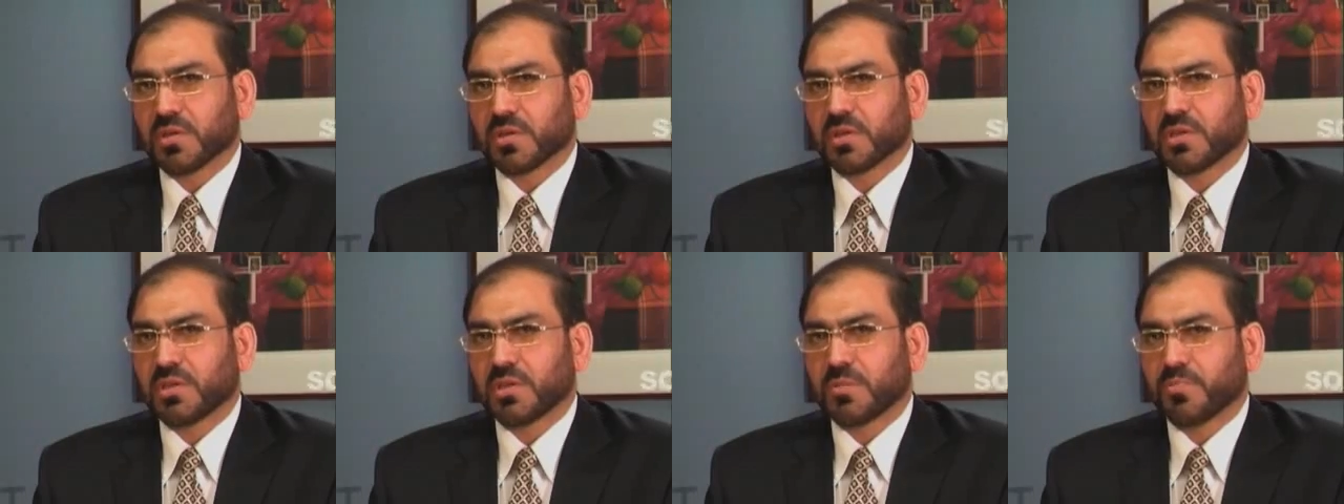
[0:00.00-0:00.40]

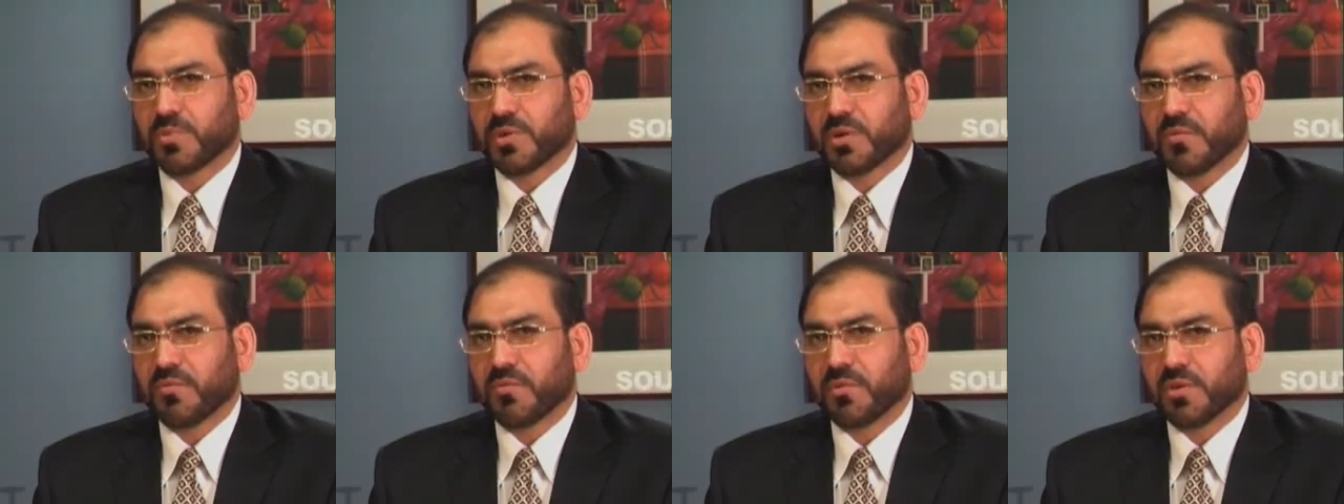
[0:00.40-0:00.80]
keep
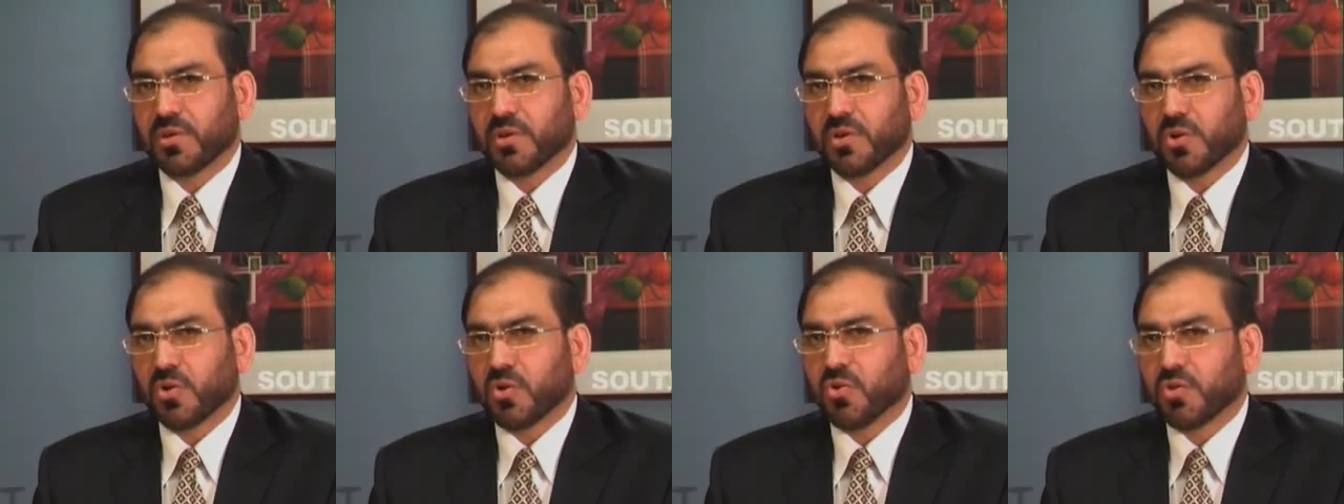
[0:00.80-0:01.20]
away
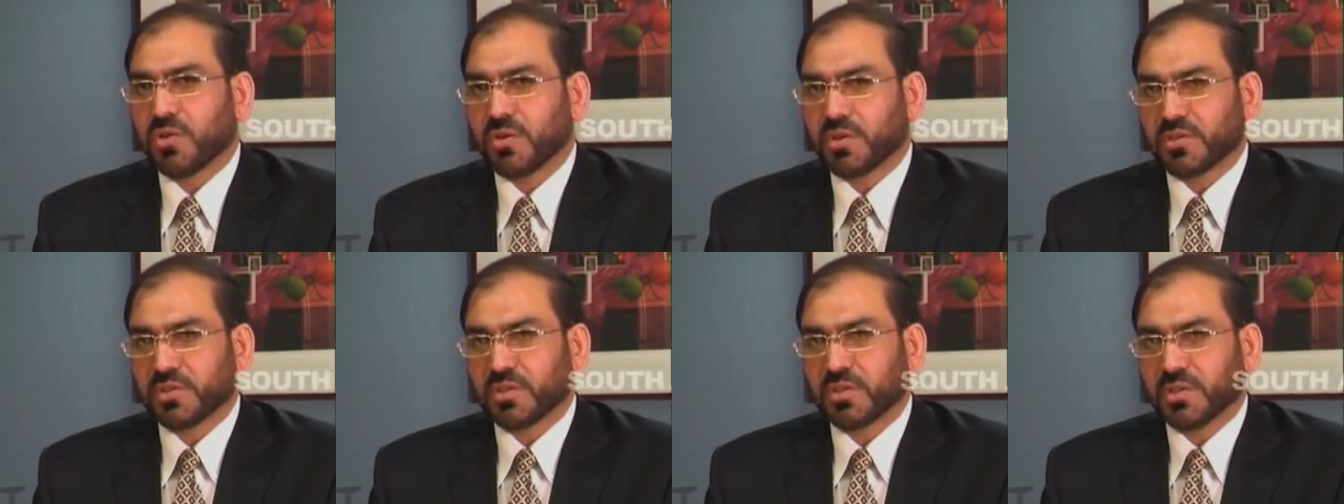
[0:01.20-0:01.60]
all
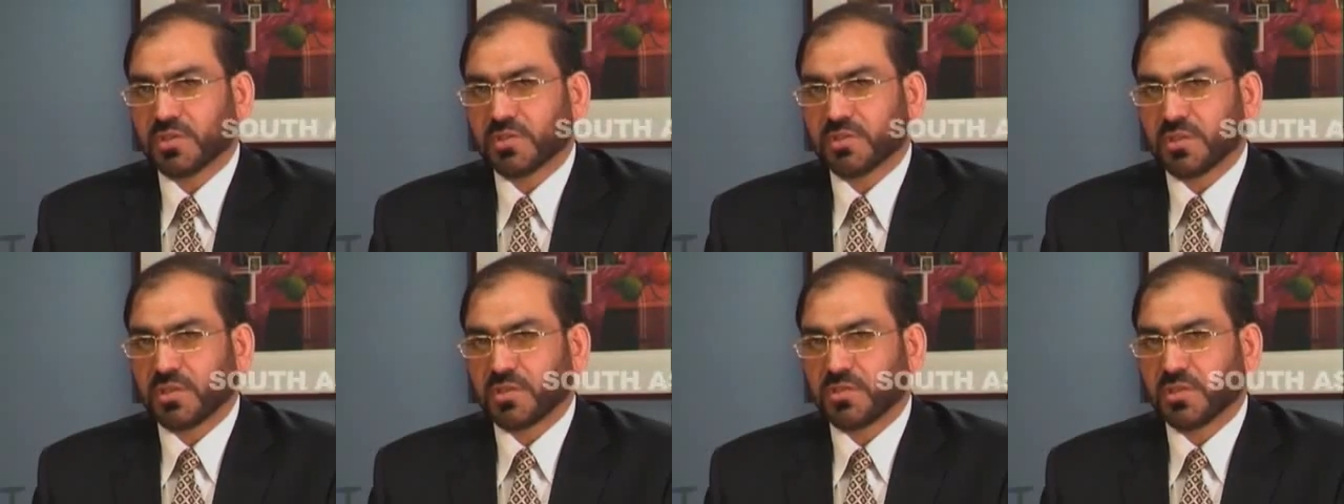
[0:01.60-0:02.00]

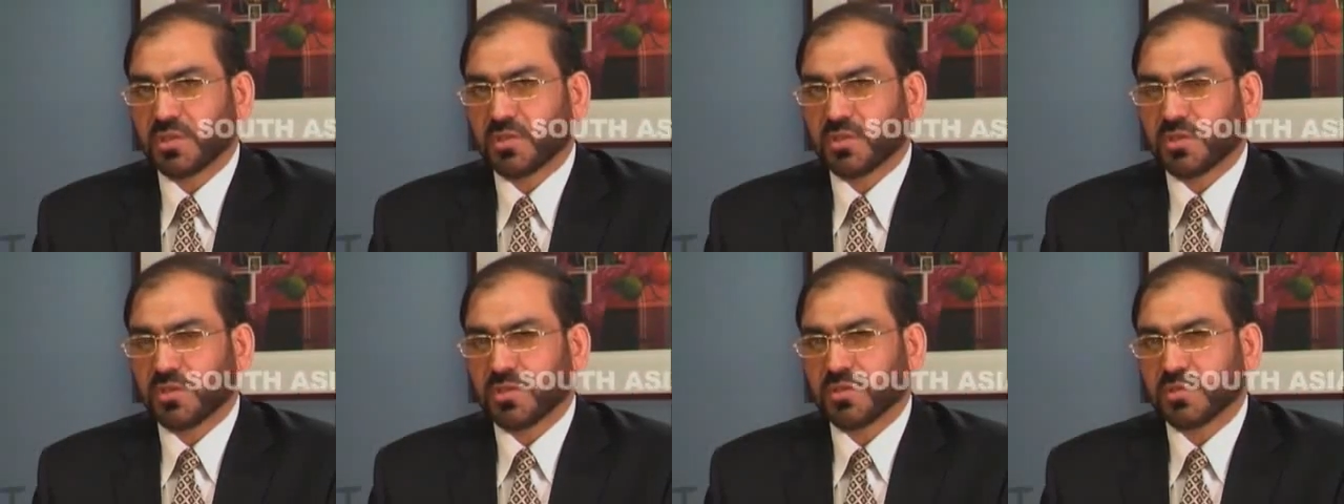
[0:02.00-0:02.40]
international
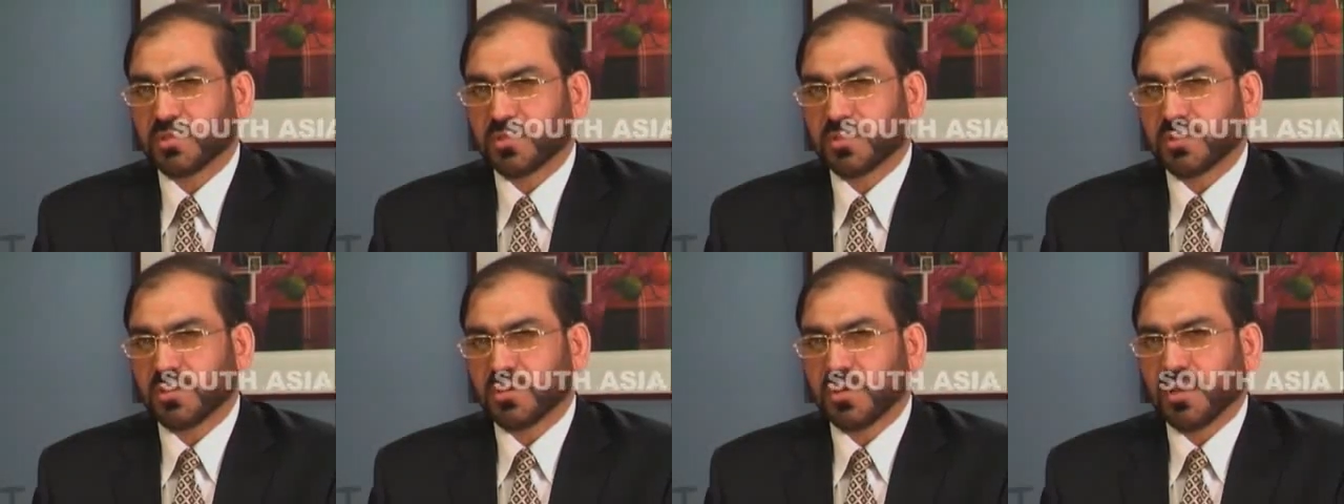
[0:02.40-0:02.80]
journalists
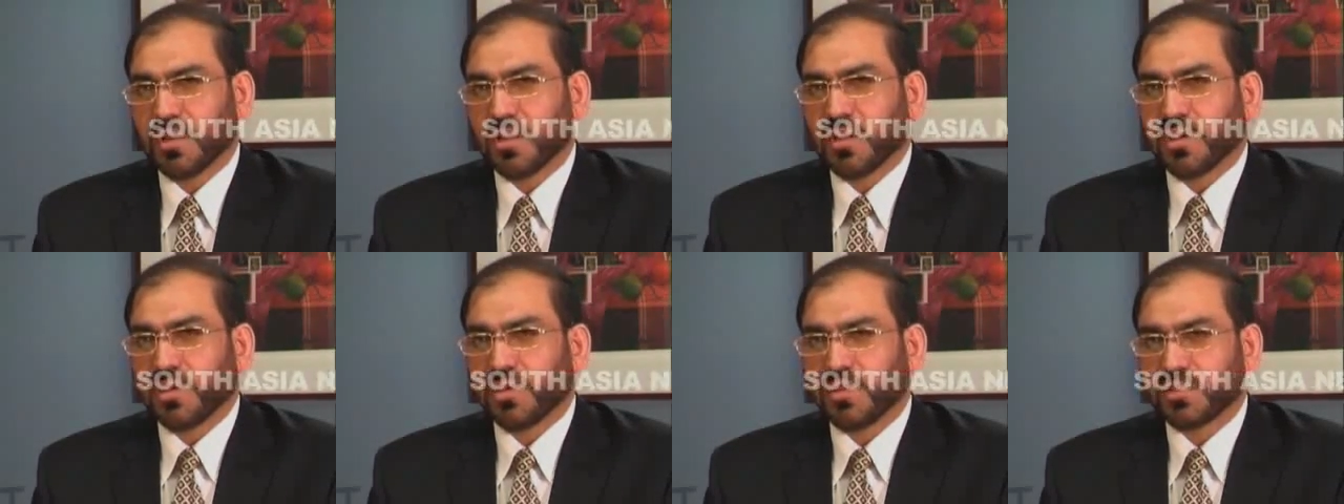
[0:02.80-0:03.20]

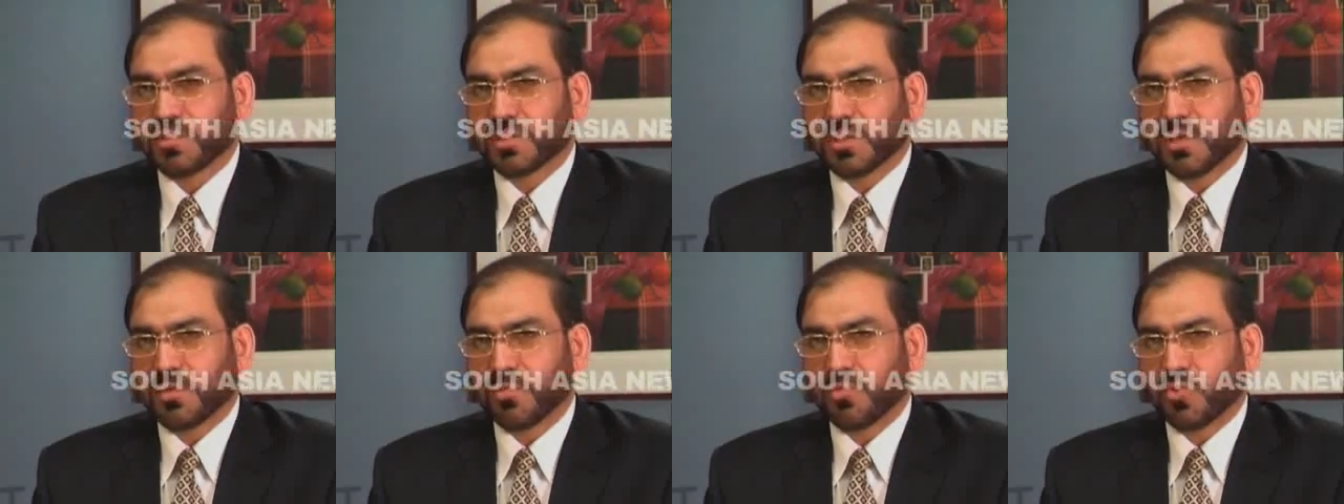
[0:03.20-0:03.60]

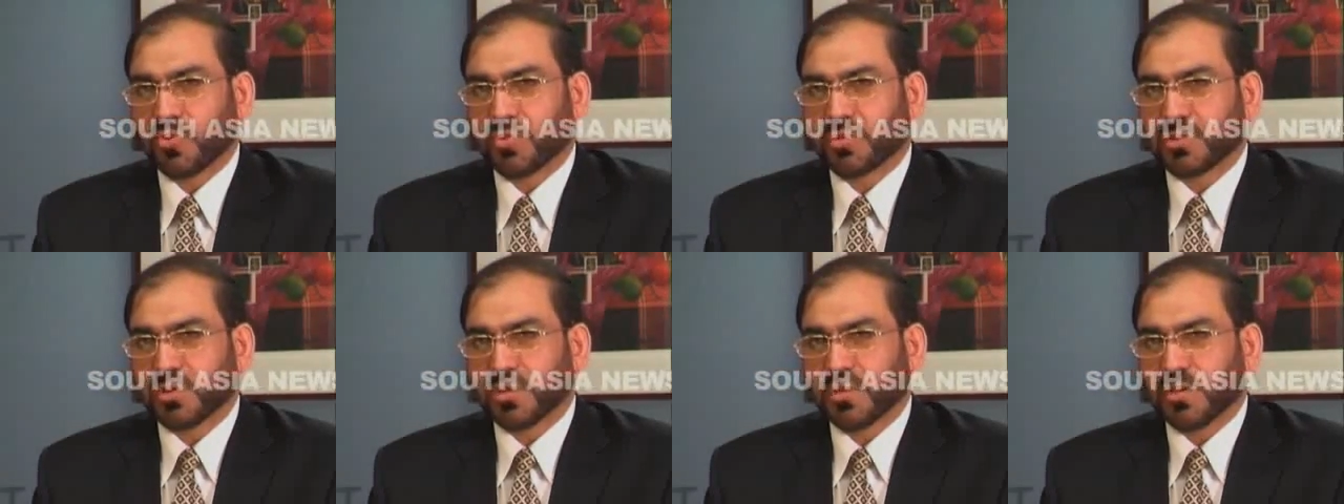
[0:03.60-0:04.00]
inside
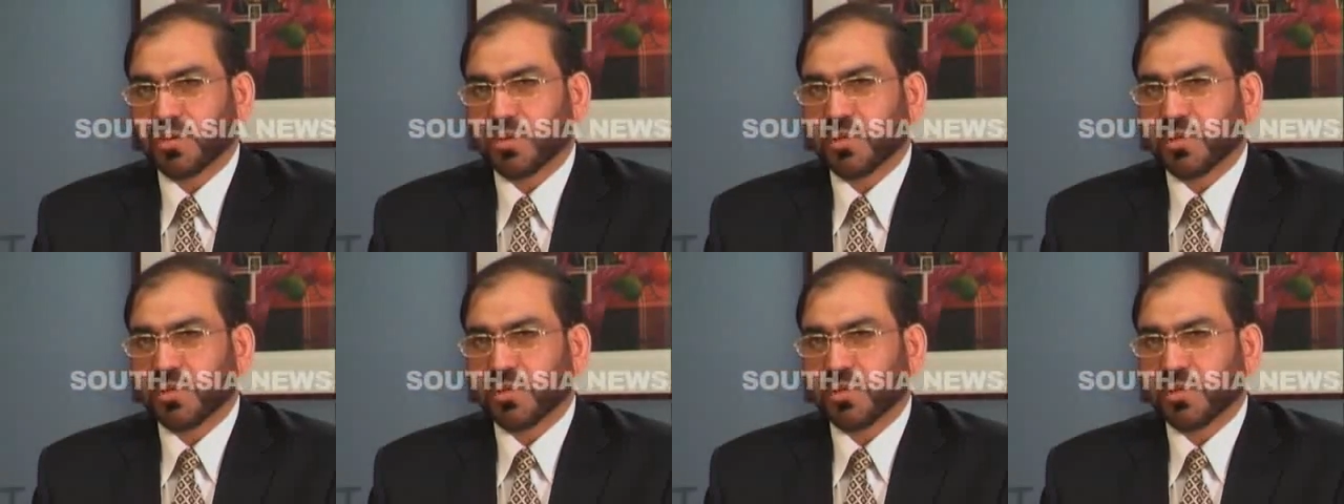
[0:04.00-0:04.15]
Balochistan.